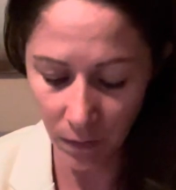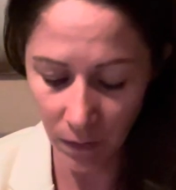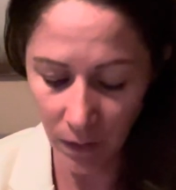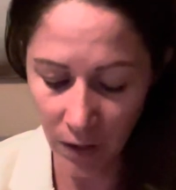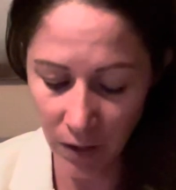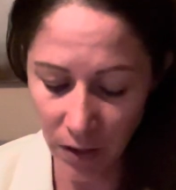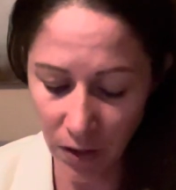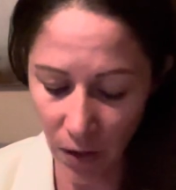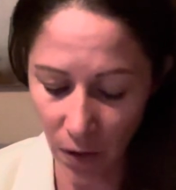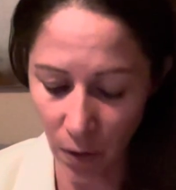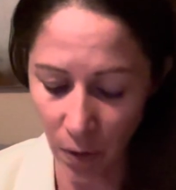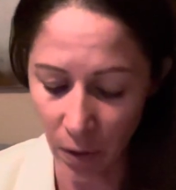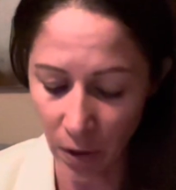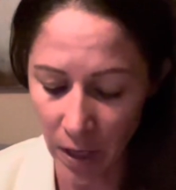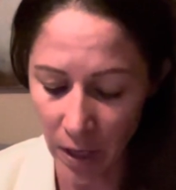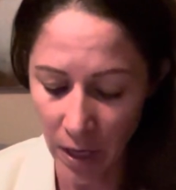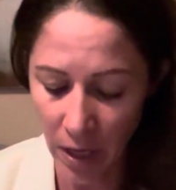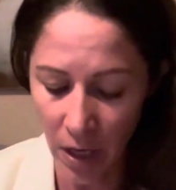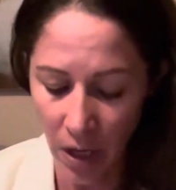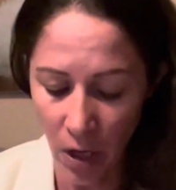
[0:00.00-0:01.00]
So
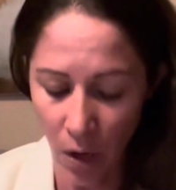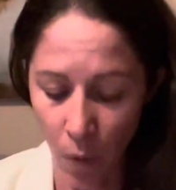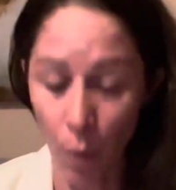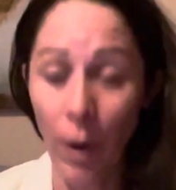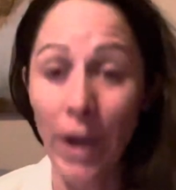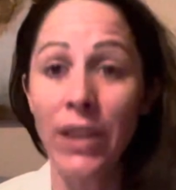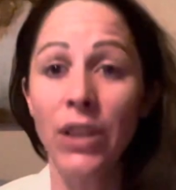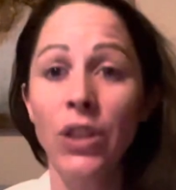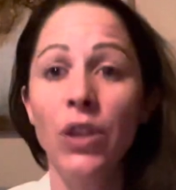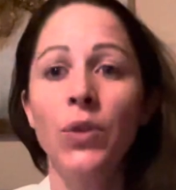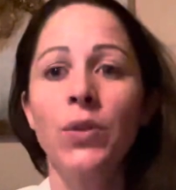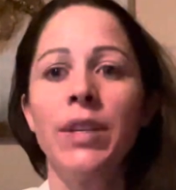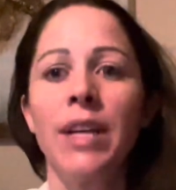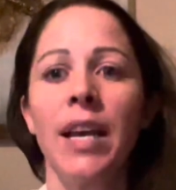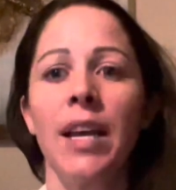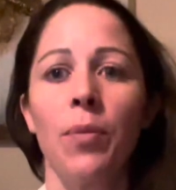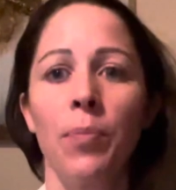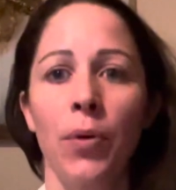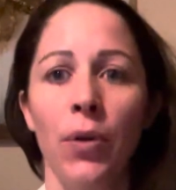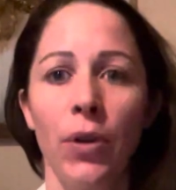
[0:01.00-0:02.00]
when you
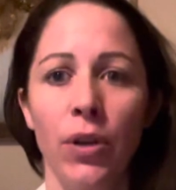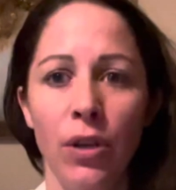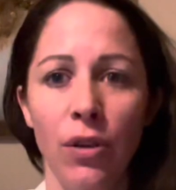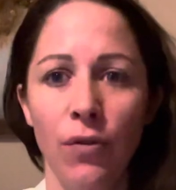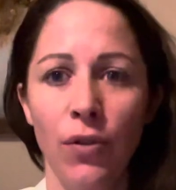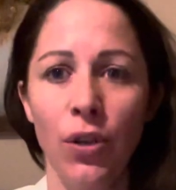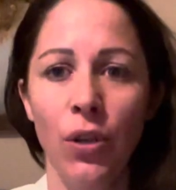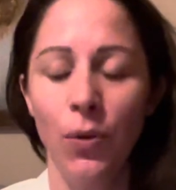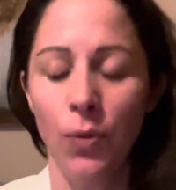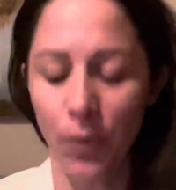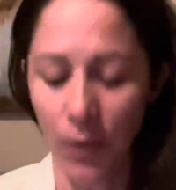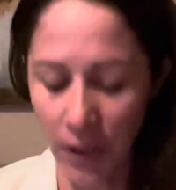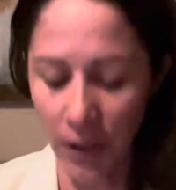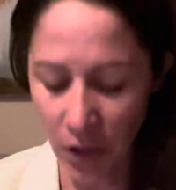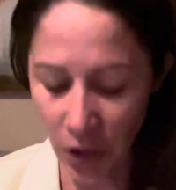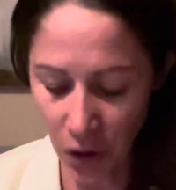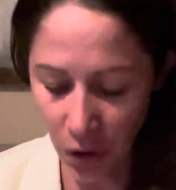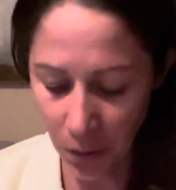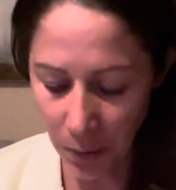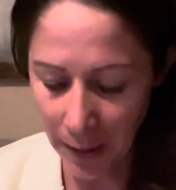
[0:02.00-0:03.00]
take a point of view,
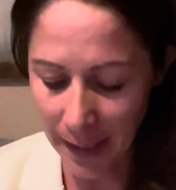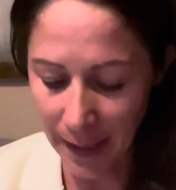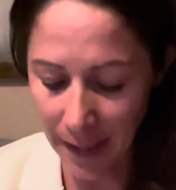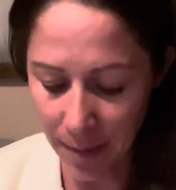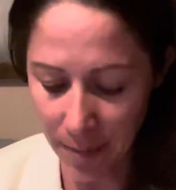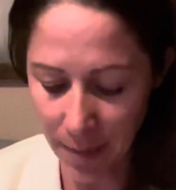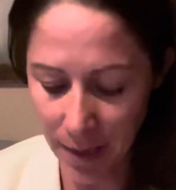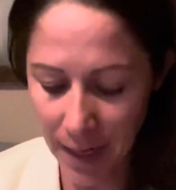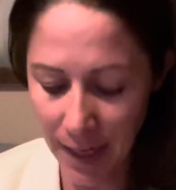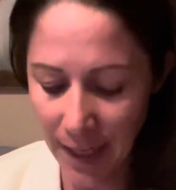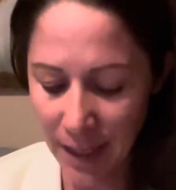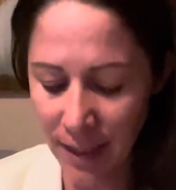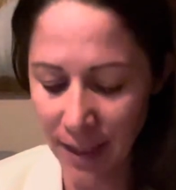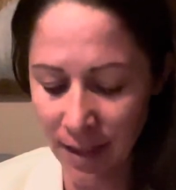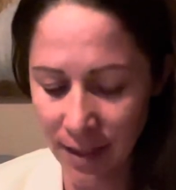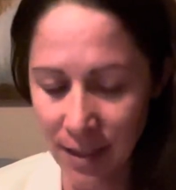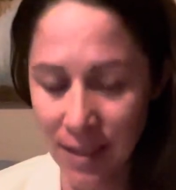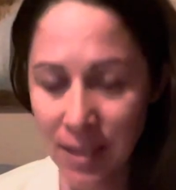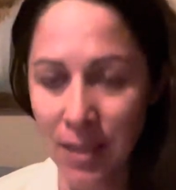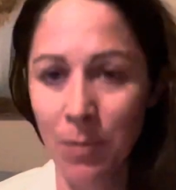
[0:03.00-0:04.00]
you eliminate
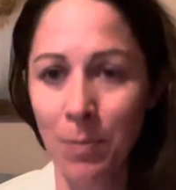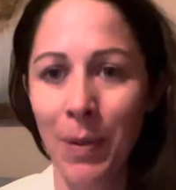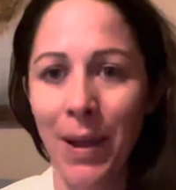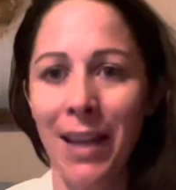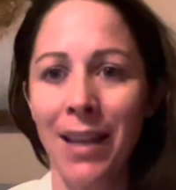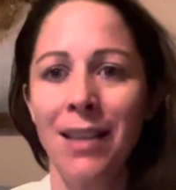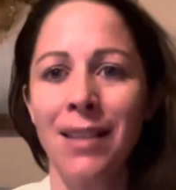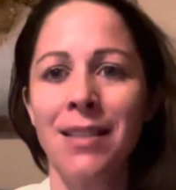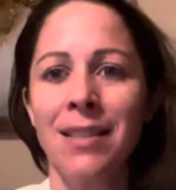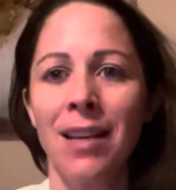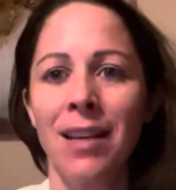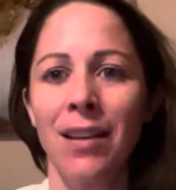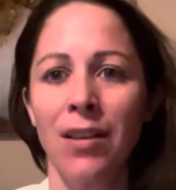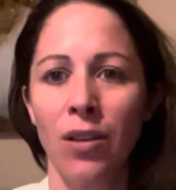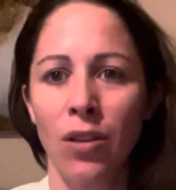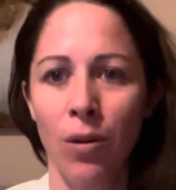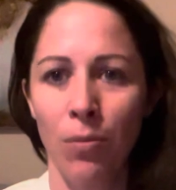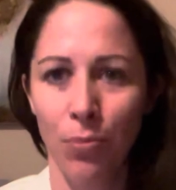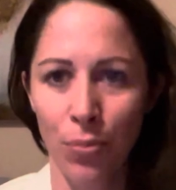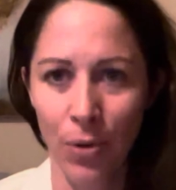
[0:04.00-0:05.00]
space and
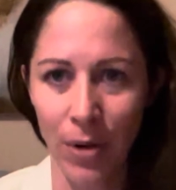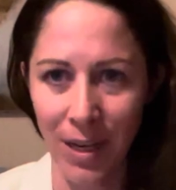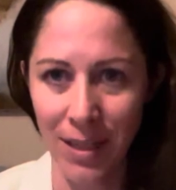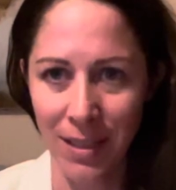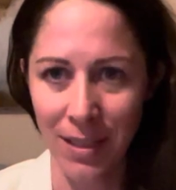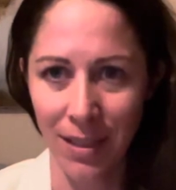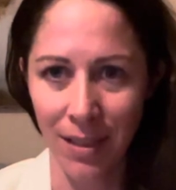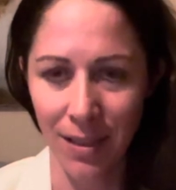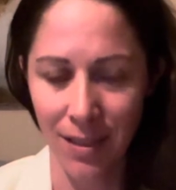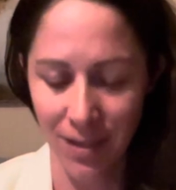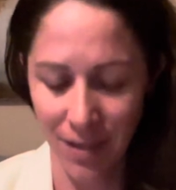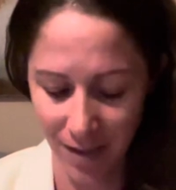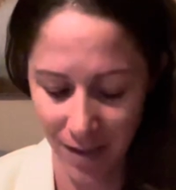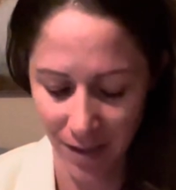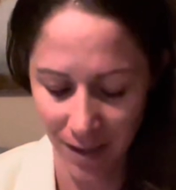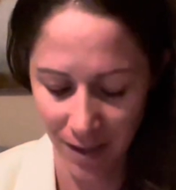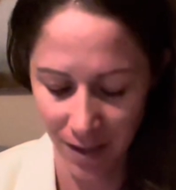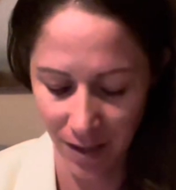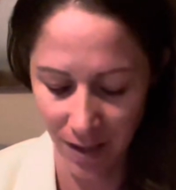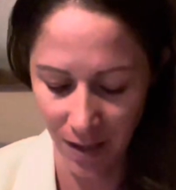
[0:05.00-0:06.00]
compress it
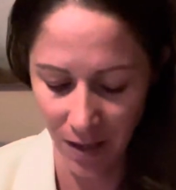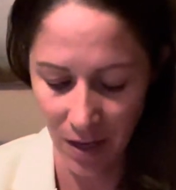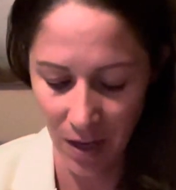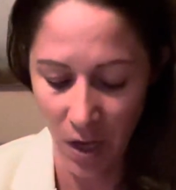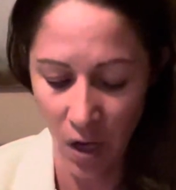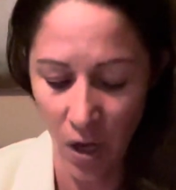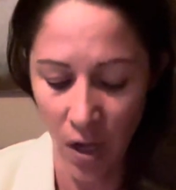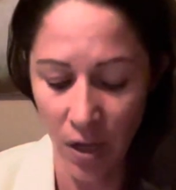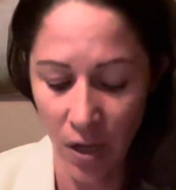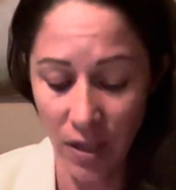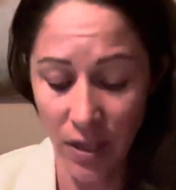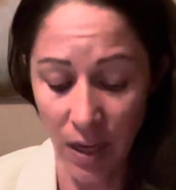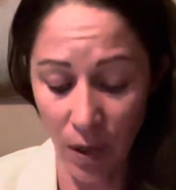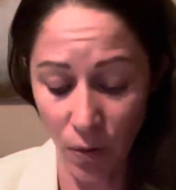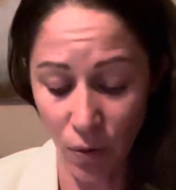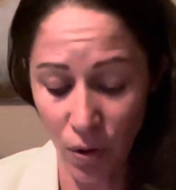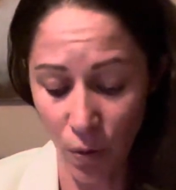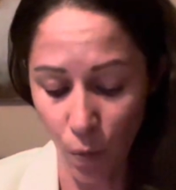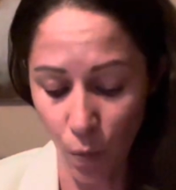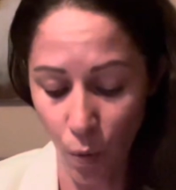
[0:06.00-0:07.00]
down
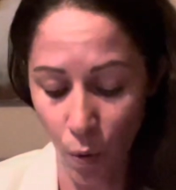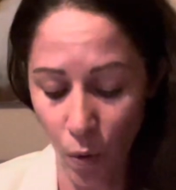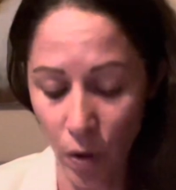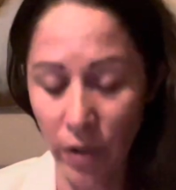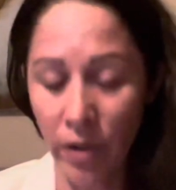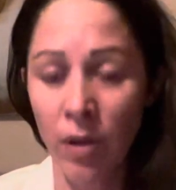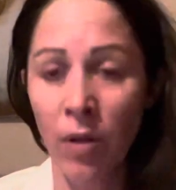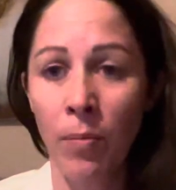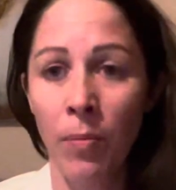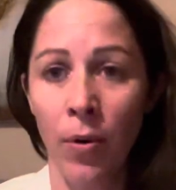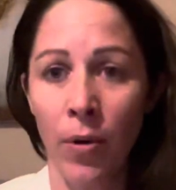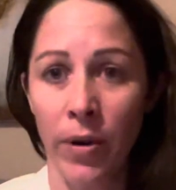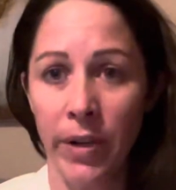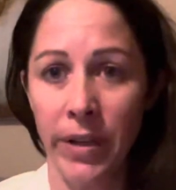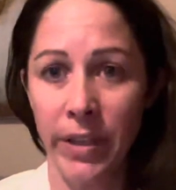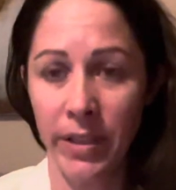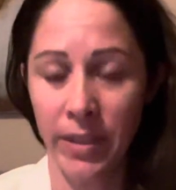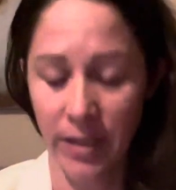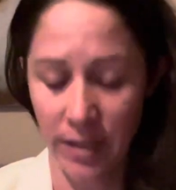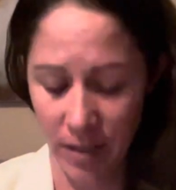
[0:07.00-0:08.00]
to one
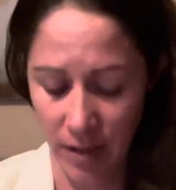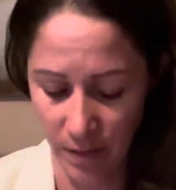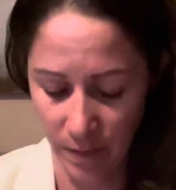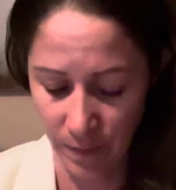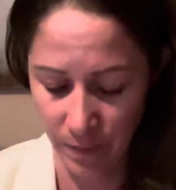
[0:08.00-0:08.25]
point,